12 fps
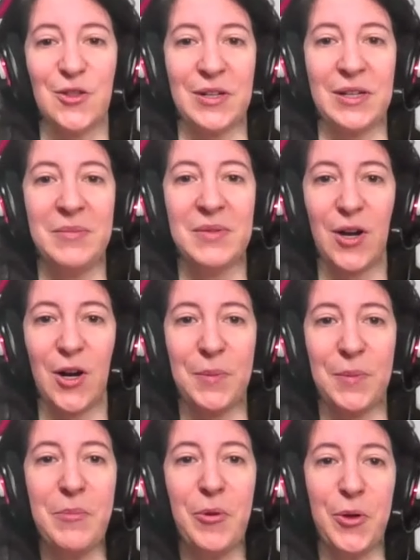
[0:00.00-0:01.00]
dreams are
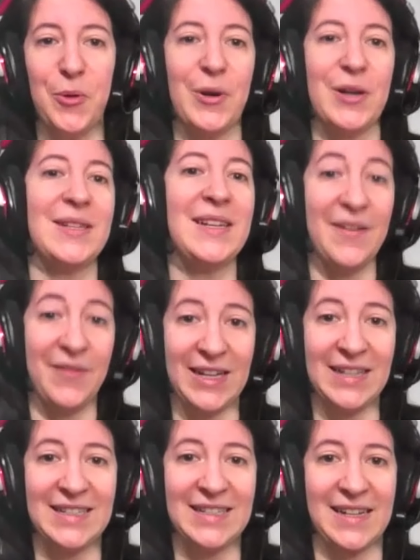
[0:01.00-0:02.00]
people who were
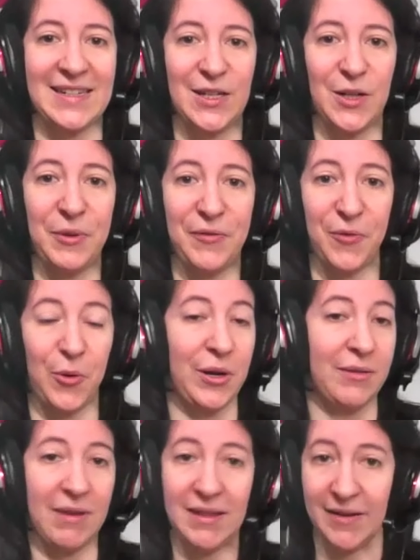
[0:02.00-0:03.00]
significant to Desta before
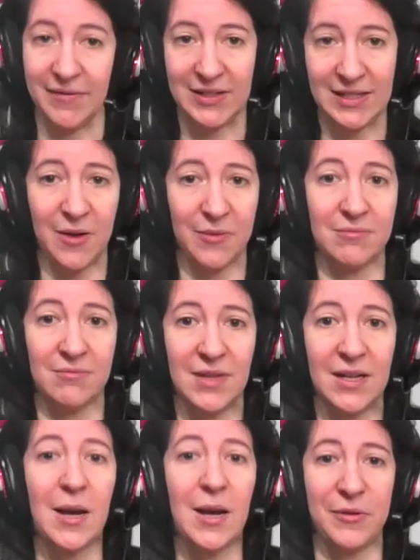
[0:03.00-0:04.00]
they left town
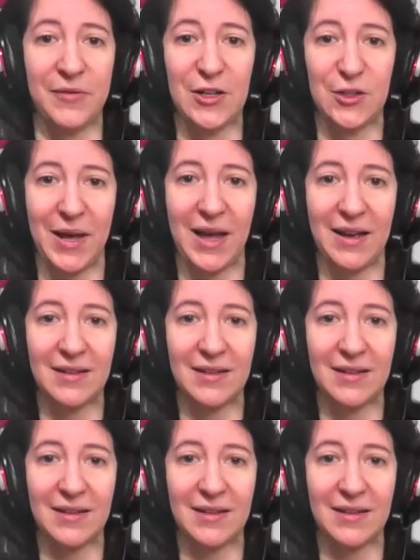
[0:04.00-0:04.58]
a couple of years back.